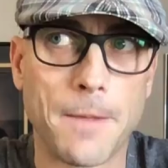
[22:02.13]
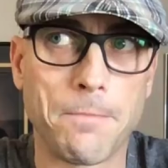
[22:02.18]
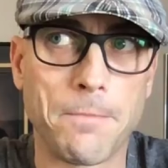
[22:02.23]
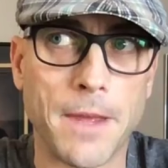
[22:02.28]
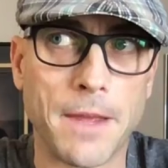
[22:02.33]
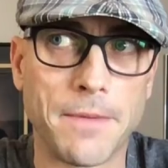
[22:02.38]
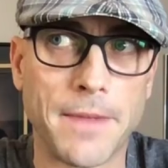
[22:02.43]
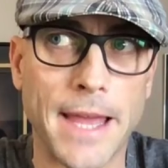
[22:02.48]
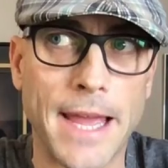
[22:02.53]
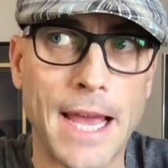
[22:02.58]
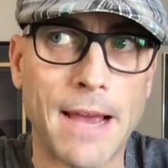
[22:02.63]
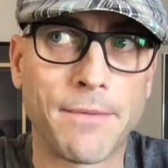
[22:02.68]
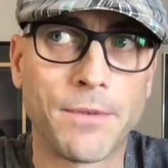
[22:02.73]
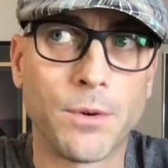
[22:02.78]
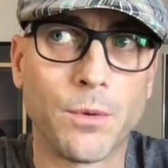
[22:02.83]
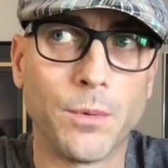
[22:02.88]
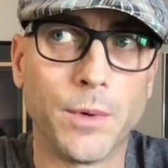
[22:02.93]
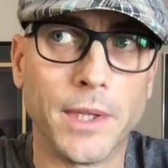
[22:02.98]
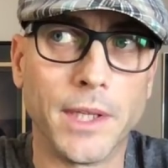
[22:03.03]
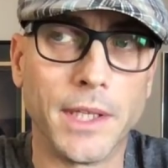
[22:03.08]
That they have to
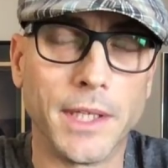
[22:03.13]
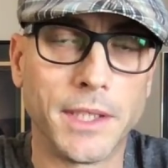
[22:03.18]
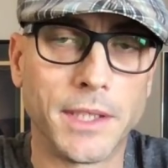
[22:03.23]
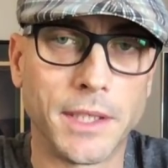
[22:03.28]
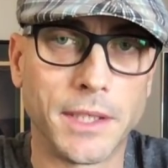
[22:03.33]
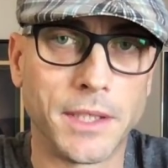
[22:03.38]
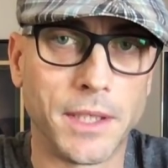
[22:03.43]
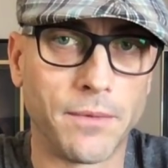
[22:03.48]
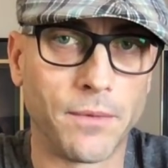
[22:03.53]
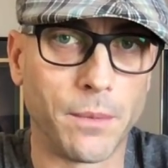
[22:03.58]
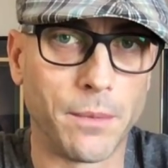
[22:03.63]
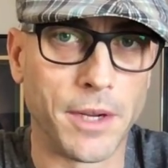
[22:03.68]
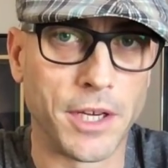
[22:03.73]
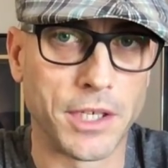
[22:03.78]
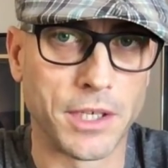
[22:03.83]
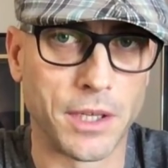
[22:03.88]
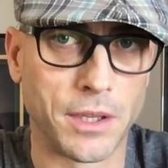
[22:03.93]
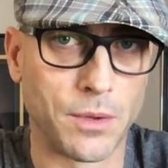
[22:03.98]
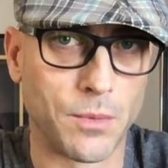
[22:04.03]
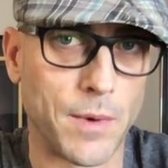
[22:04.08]
release this
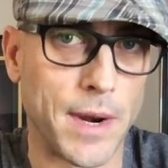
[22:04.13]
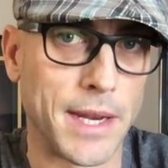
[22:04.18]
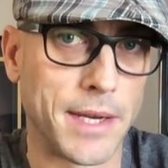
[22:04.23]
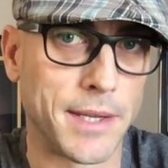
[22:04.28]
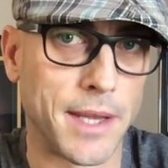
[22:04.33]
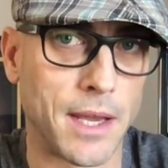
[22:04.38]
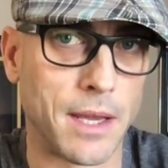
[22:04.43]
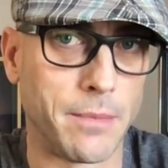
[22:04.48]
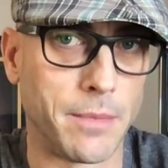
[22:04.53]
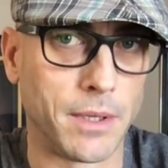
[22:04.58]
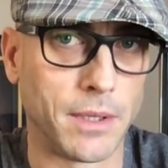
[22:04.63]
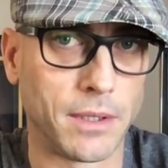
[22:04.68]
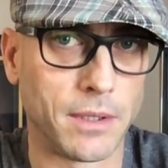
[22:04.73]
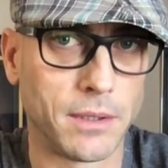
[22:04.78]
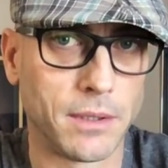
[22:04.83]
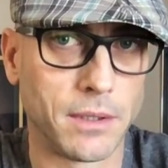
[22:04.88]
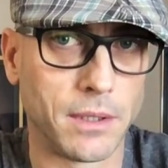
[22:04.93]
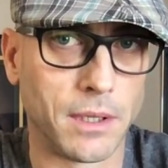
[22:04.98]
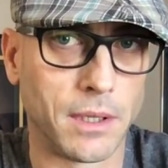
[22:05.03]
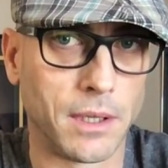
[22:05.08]
information at the right timing,
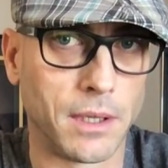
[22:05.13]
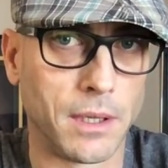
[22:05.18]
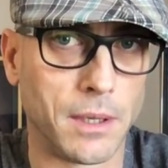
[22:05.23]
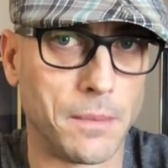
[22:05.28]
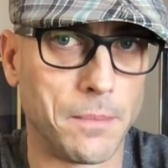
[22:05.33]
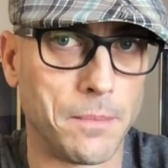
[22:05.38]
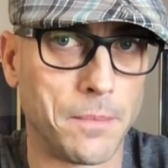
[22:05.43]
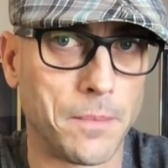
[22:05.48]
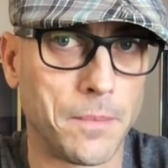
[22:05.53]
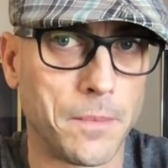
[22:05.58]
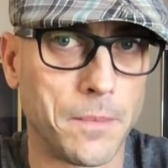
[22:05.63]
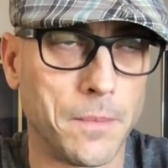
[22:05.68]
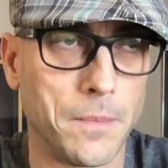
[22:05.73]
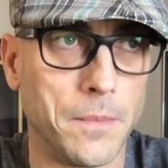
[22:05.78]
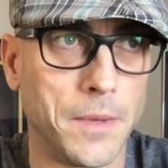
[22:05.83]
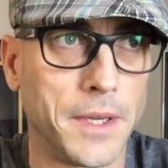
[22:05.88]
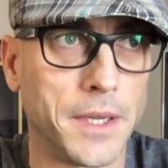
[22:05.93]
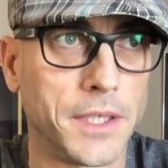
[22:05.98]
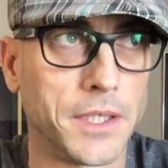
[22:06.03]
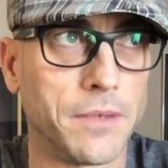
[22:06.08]
um,
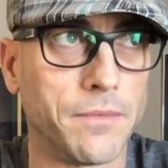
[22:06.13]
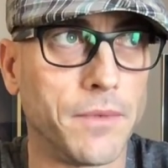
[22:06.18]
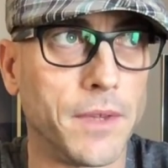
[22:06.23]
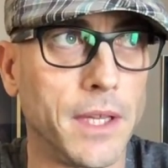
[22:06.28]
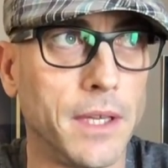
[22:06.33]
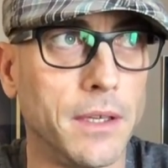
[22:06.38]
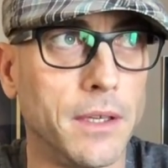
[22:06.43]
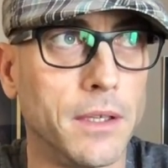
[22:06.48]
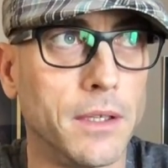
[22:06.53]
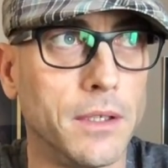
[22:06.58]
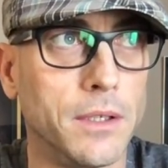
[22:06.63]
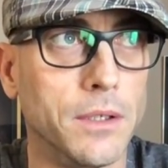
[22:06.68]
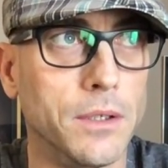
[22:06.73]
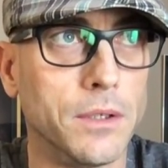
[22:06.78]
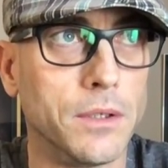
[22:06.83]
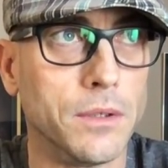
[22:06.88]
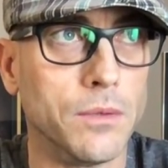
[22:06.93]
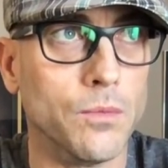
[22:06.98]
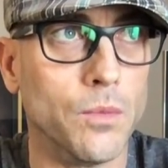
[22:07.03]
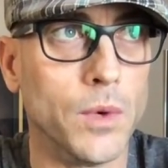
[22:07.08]
because if they
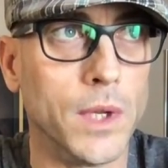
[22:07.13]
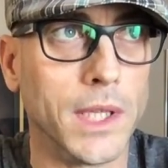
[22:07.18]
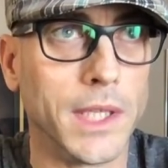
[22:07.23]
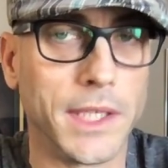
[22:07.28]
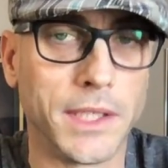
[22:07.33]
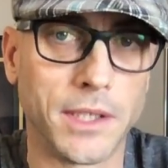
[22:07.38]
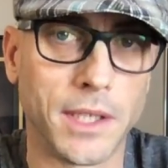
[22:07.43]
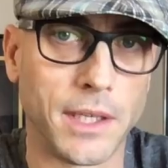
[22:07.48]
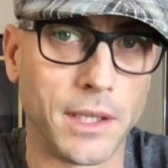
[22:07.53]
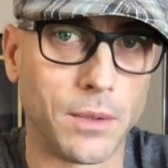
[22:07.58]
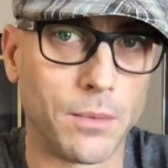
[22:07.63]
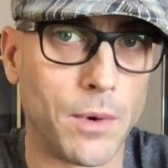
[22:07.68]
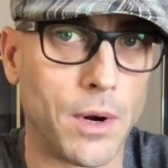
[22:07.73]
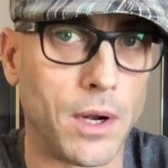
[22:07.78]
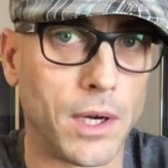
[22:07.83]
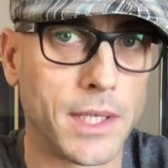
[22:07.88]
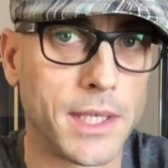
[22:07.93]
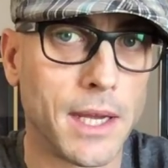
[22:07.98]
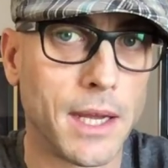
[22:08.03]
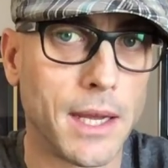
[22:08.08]
release it at the
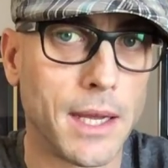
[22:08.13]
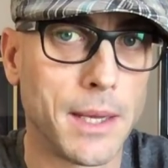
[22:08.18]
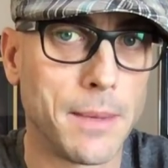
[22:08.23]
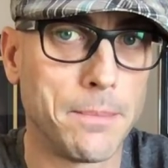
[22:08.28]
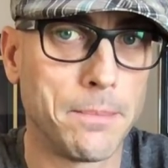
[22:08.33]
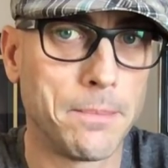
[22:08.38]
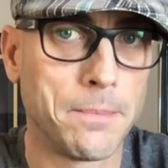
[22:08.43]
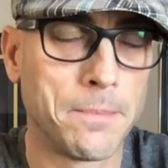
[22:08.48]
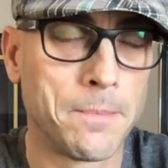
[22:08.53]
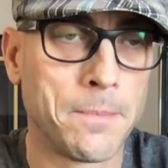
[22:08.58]
wrong time,